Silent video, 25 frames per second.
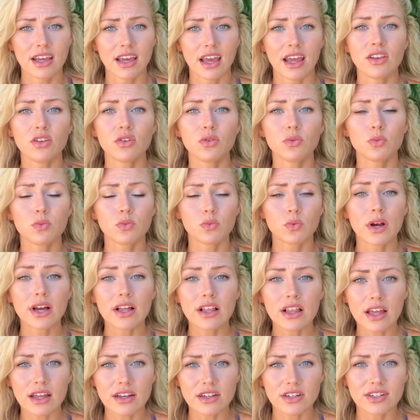And you
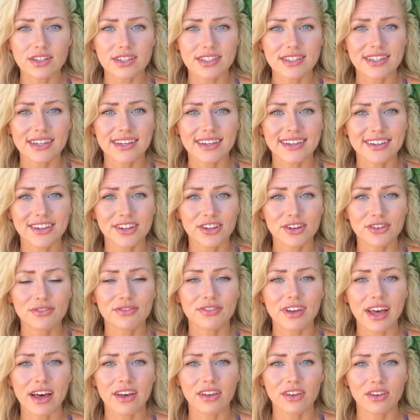will understand your
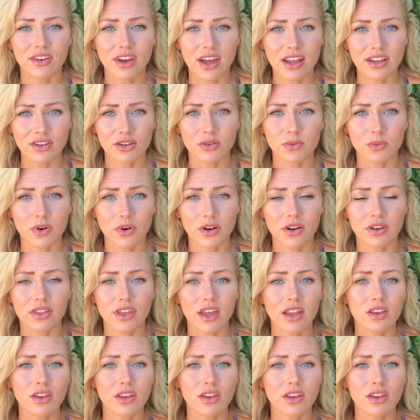value and your worth,